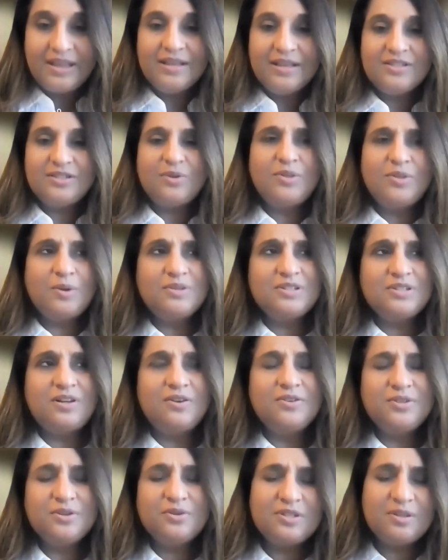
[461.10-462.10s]
So there was
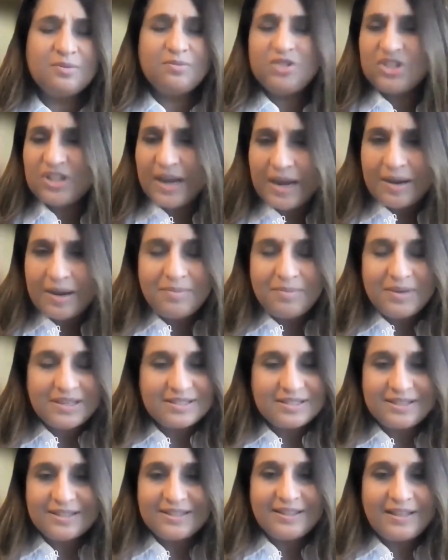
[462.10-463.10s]
also some shame
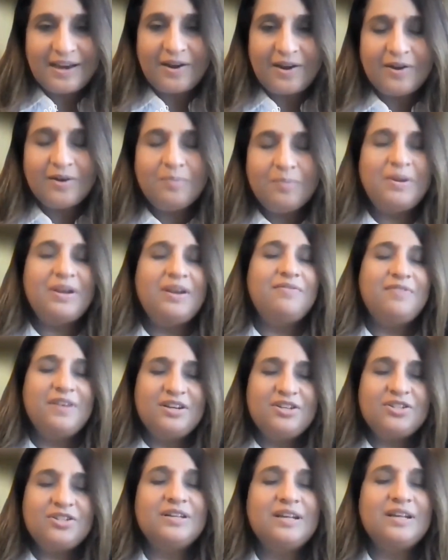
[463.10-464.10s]
mixed in there. But
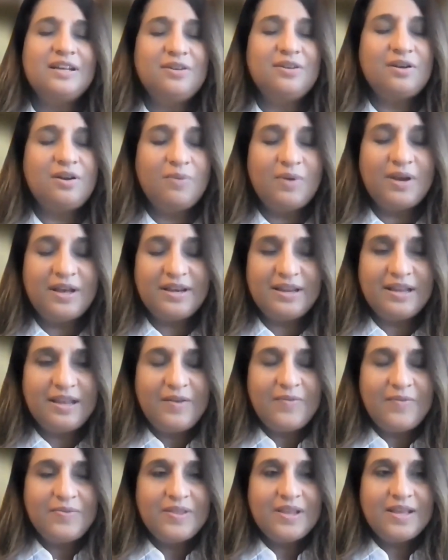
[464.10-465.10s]
eventually, you know what?
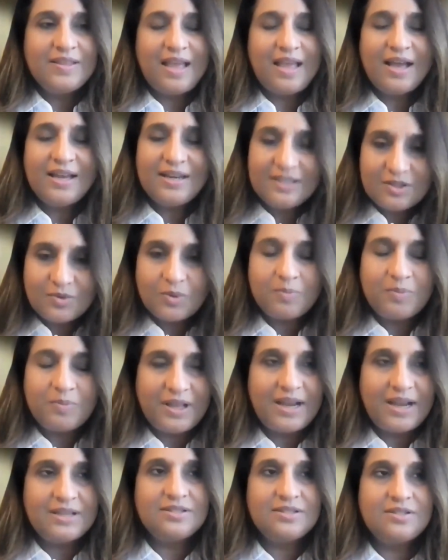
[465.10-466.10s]
That is
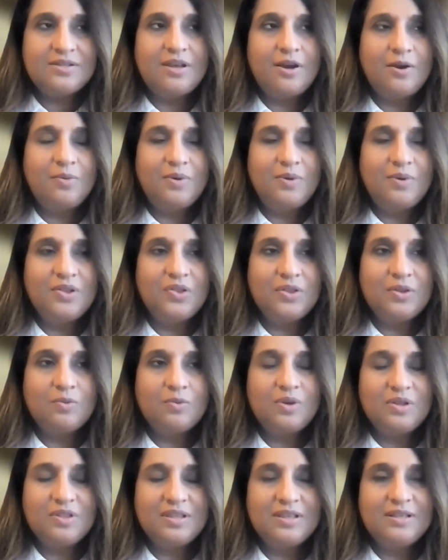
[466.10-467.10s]
replaced though
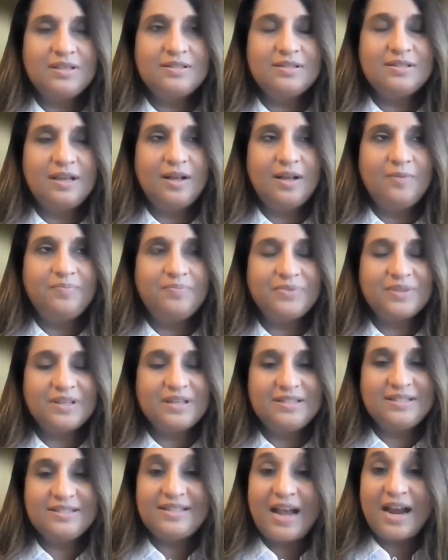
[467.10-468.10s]
with this
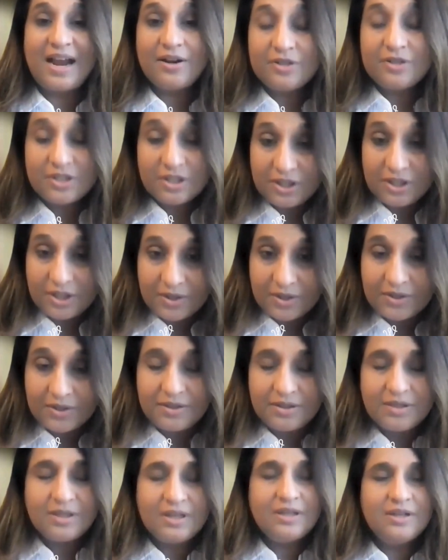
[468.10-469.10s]
desire to
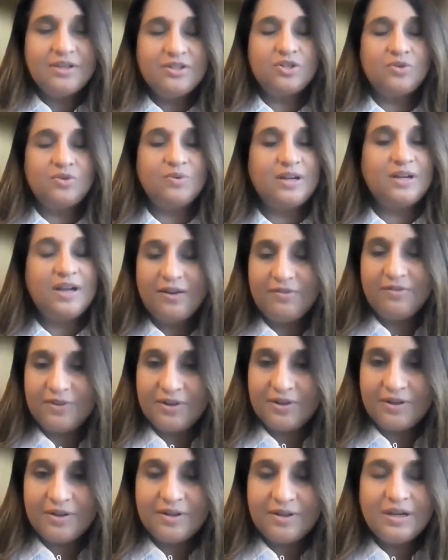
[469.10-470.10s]
learn, to
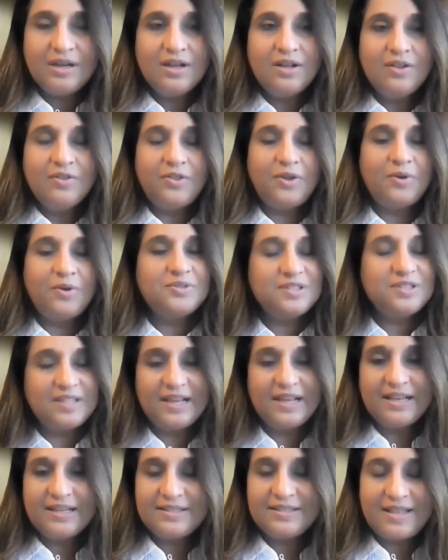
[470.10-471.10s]
recover those
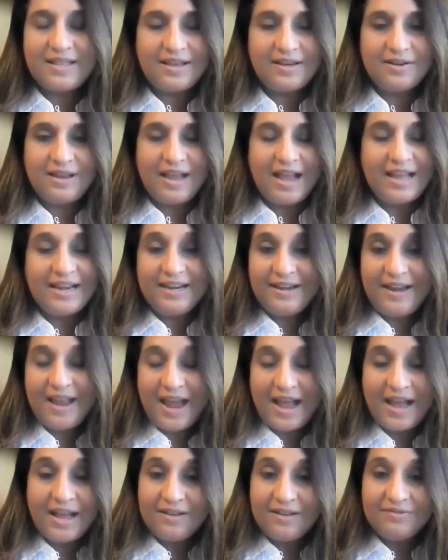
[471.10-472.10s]
things that I didn't
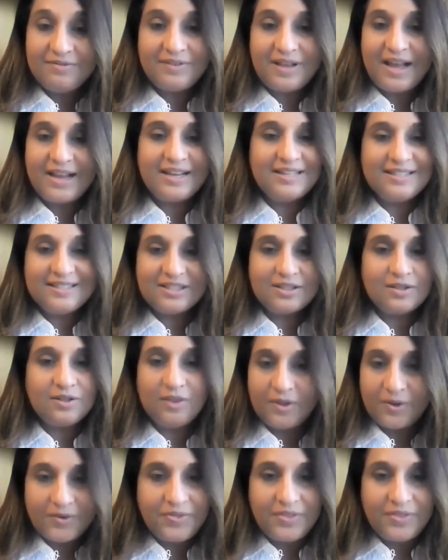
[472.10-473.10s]
have. I can still
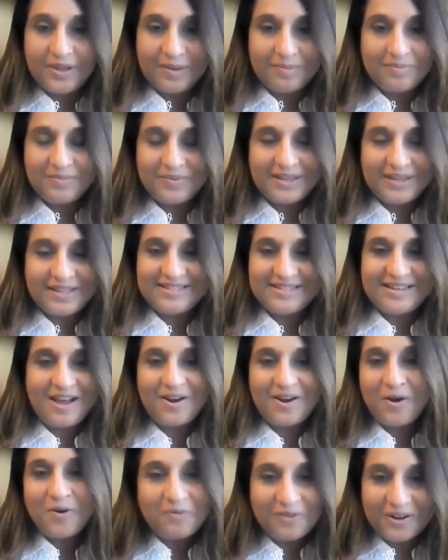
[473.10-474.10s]
learn them. It's
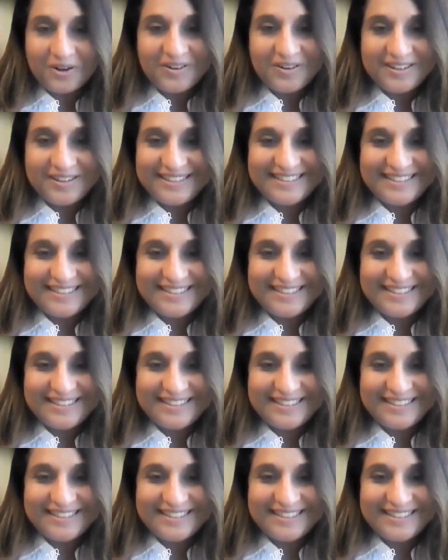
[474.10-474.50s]
not over.